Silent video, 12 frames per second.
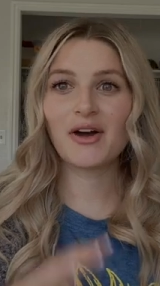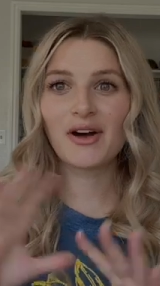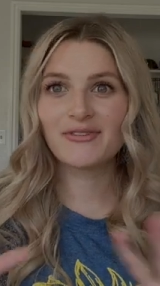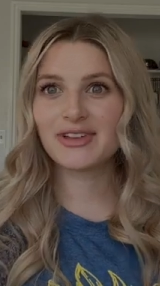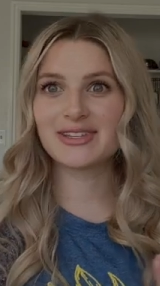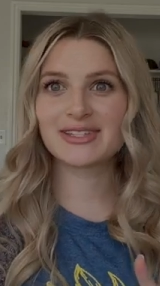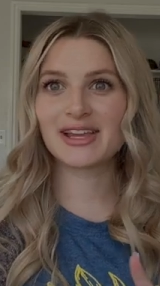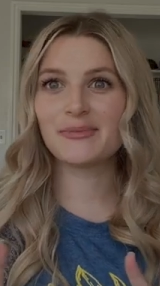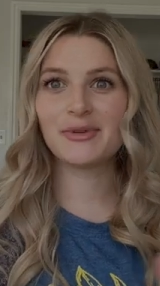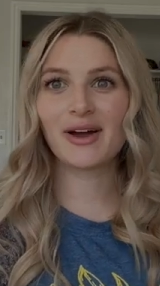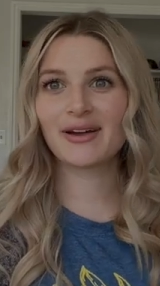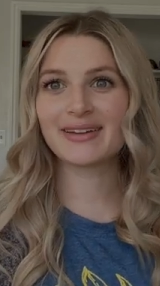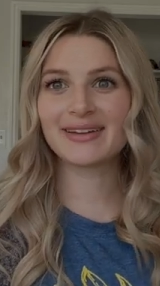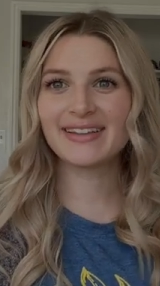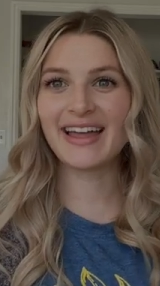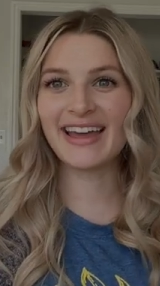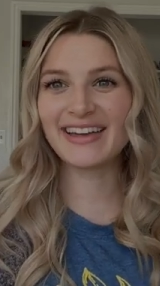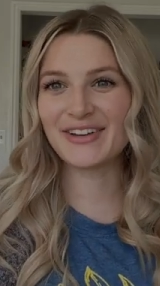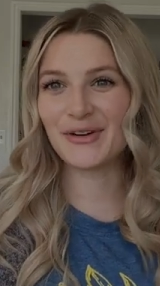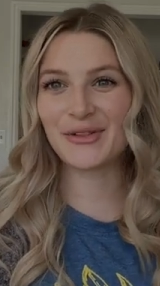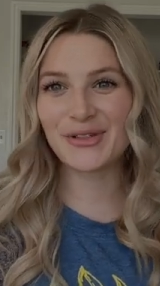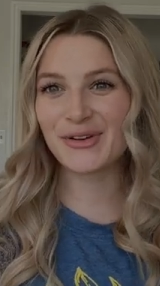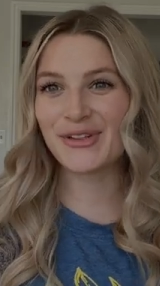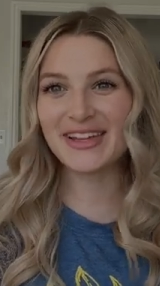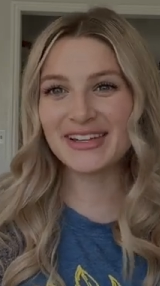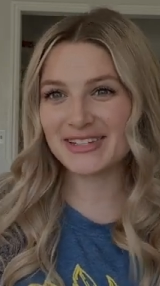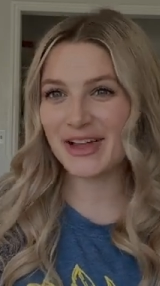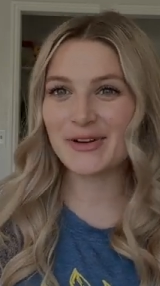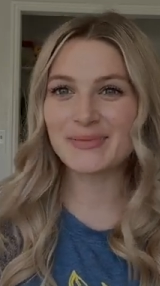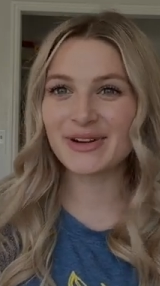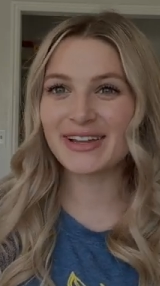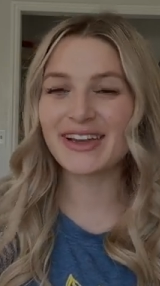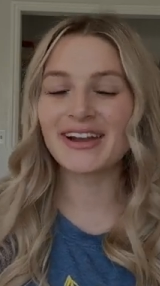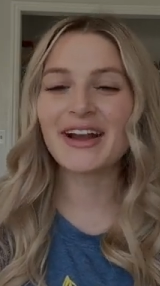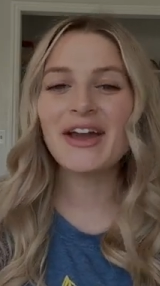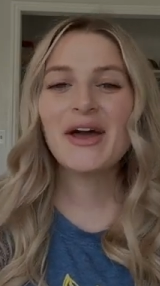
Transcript: obviously I'm not gonna like go through the entire book here,